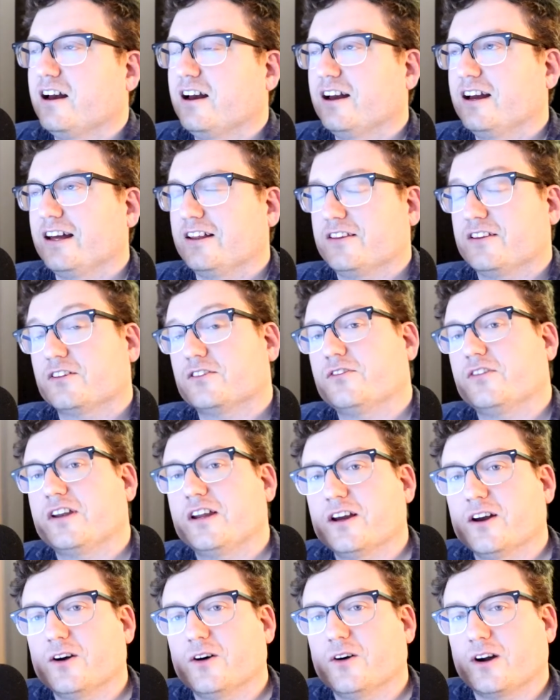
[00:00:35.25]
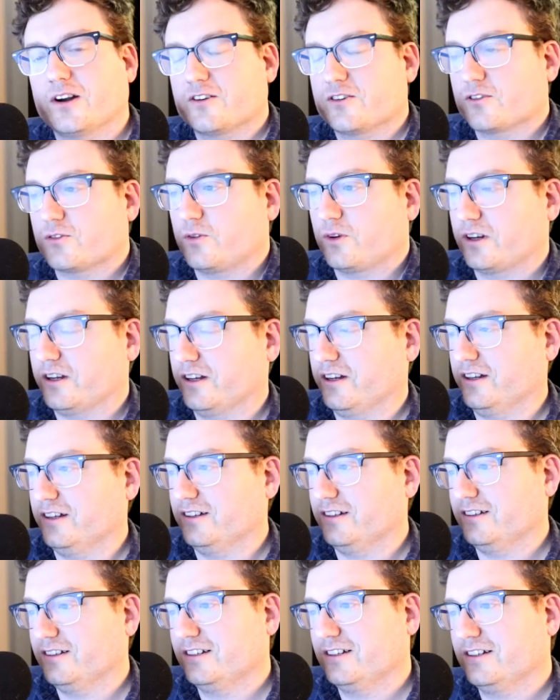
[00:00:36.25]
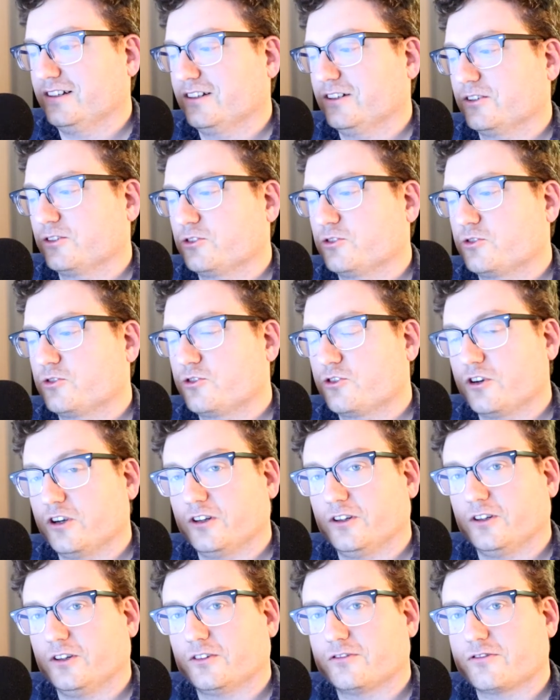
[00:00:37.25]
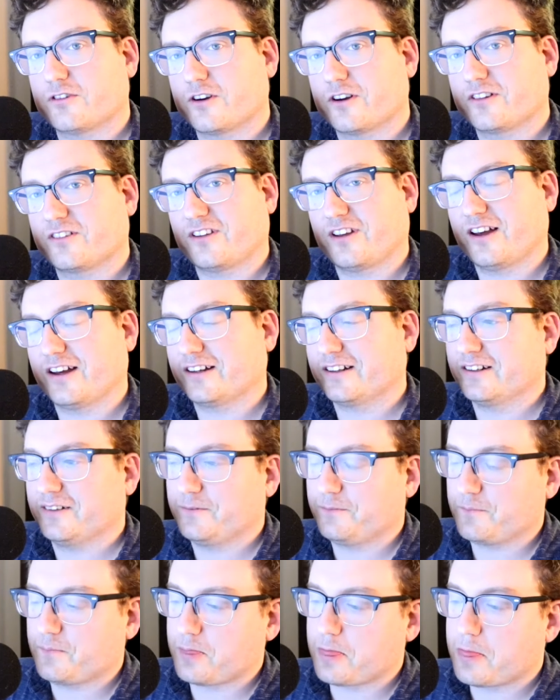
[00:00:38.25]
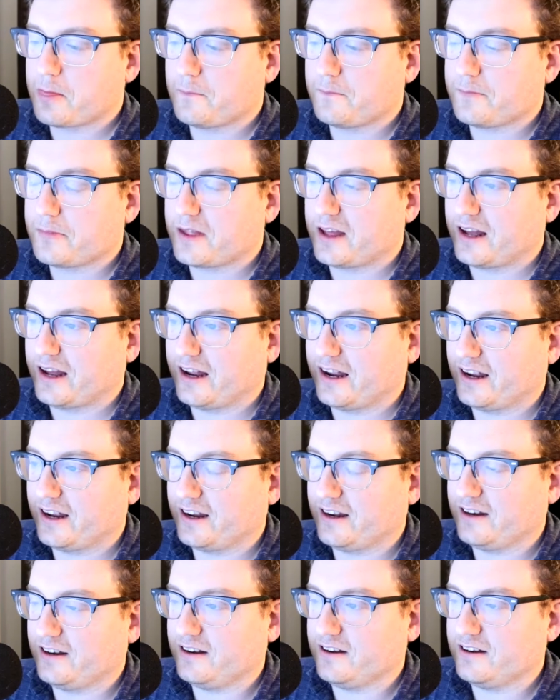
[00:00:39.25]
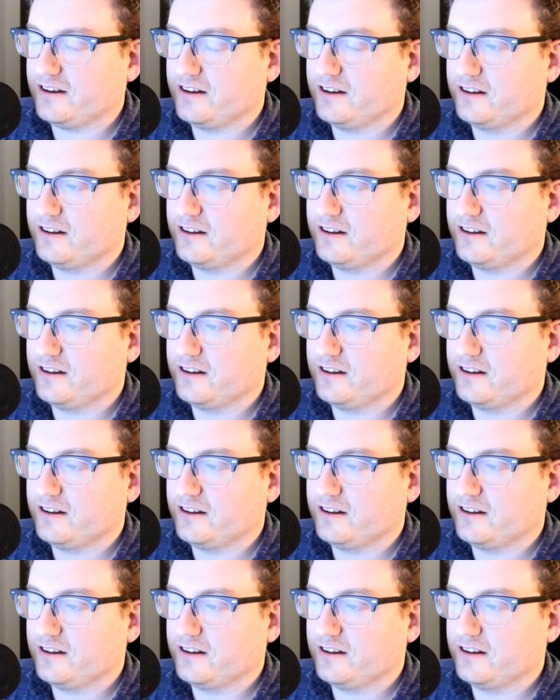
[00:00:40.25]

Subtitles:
In this video, I just want to chill for a sec and